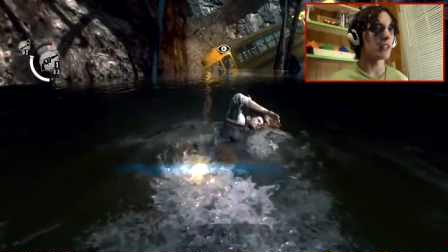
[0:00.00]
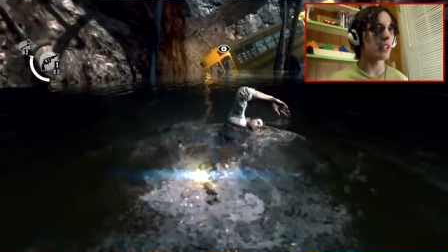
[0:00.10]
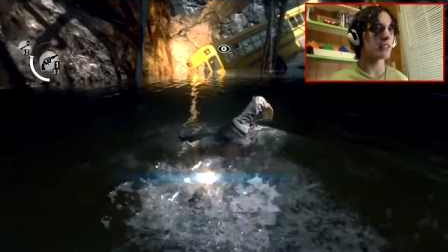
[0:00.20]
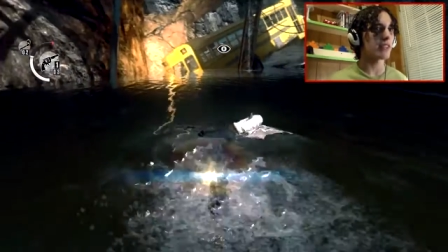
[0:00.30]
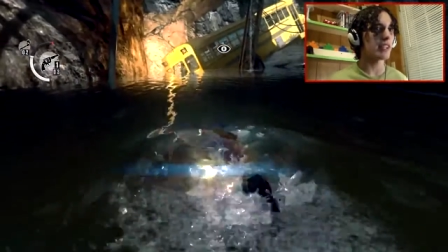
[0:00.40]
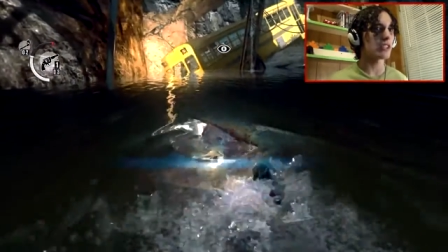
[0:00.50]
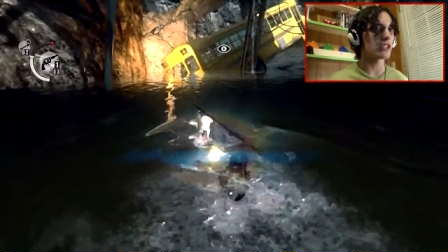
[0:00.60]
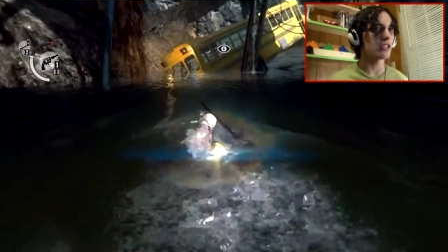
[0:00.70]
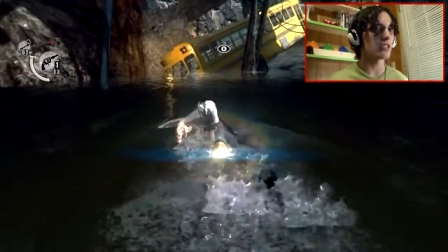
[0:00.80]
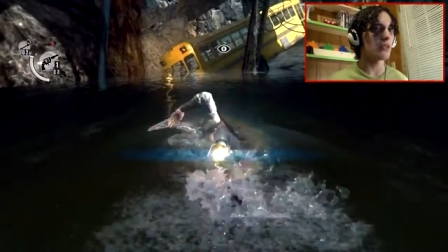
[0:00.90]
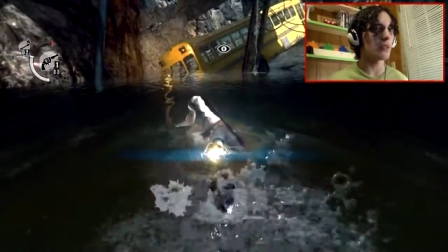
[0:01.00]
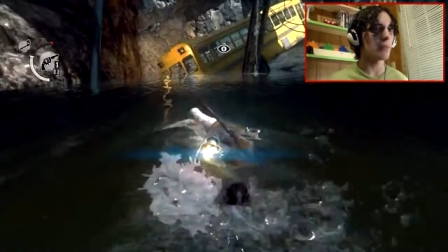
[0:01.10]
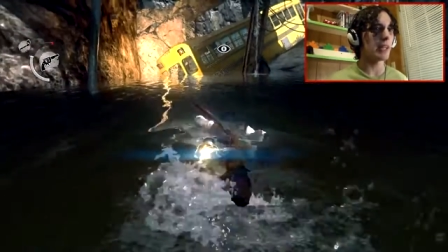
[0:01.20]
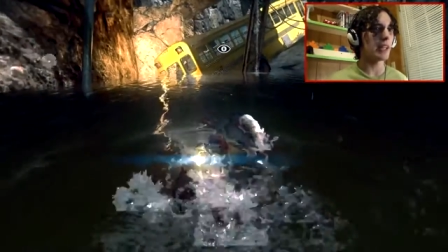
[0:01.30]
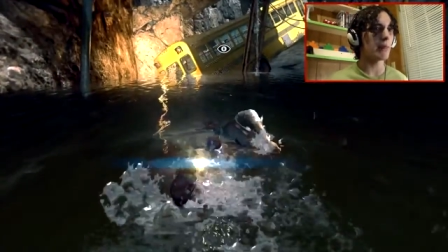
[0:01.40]
That's right, just ignore
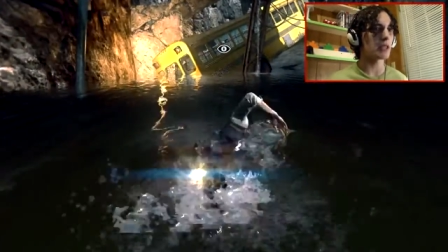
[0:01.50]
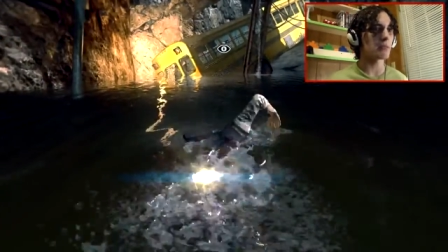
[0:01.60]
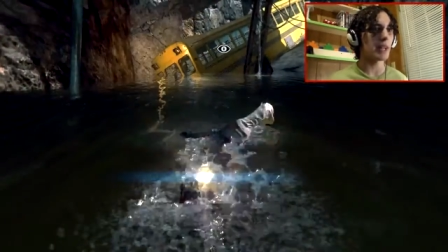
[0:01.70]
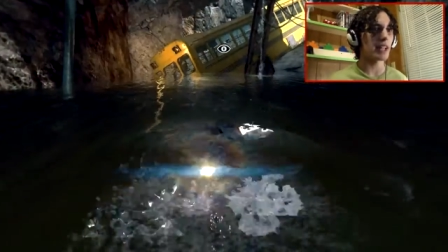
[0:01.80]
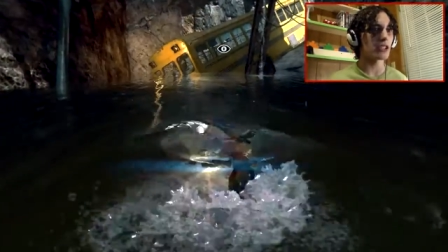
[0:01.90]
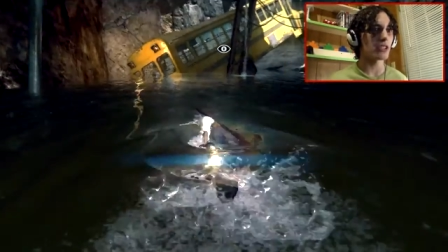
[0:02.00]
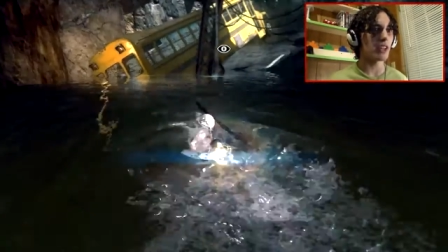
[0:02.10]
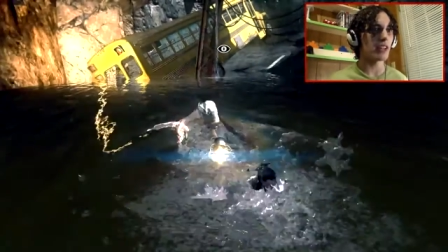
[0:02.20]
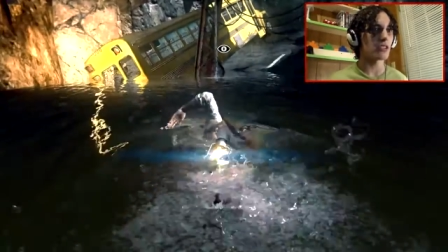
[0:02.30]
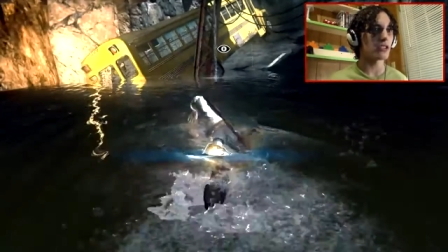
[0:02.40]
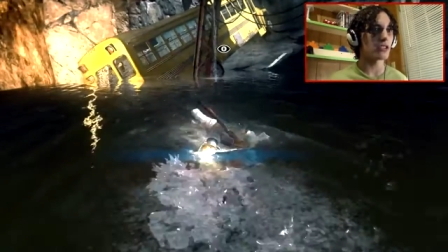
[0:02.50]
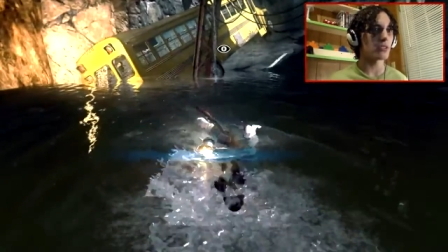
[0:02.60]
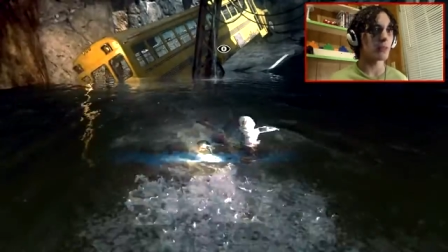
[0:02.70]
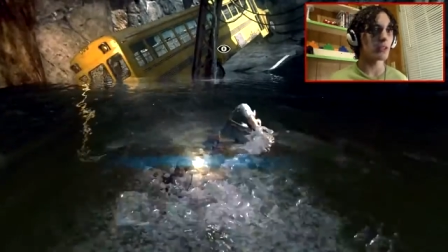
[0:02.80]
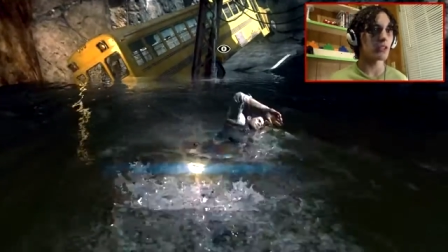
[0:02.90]
me. I'm splashing around just
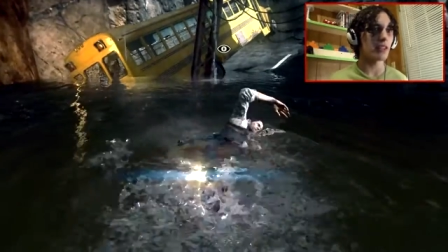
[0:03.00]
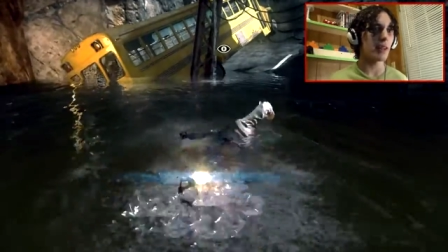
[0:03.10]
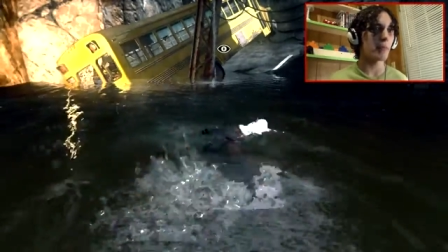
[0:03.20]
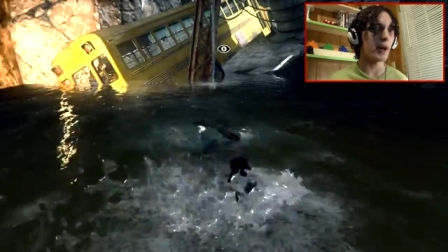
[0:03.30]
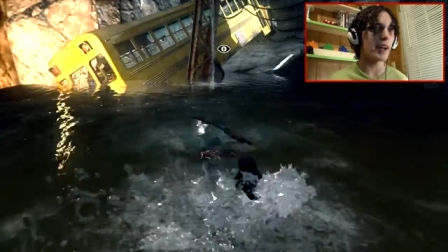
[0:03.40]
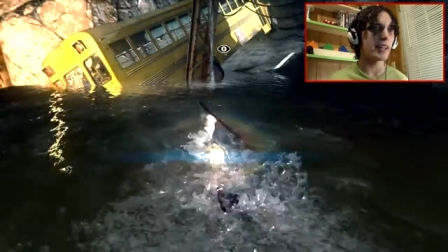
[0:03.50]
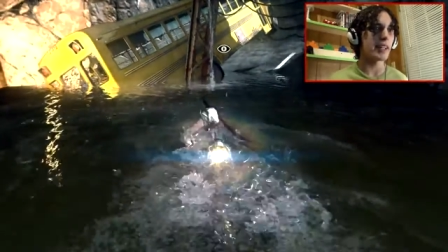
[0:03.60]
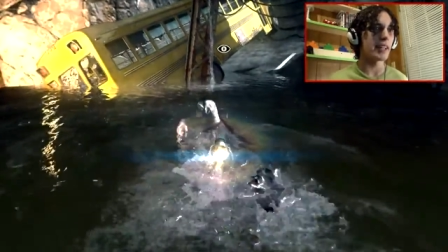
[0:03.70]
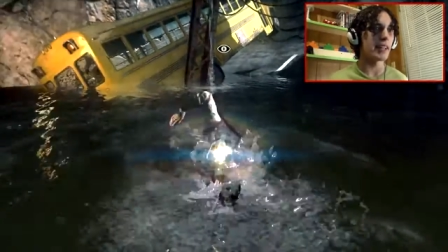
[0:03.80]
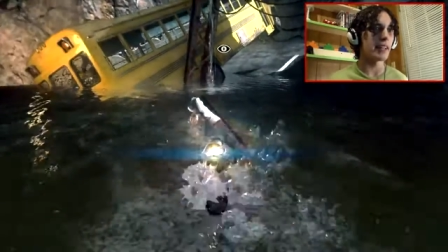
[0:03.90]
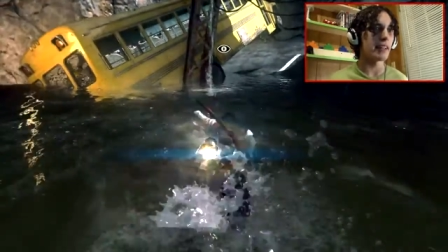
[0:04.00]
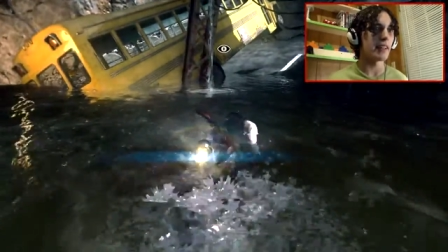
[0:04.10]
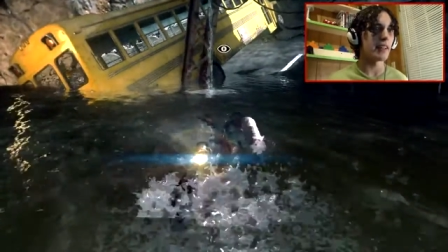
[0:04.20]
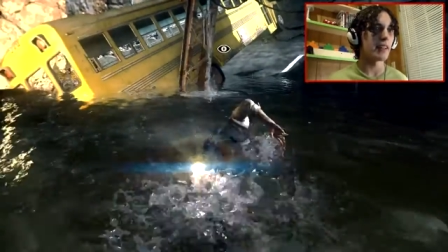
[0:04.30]
as much as that body did.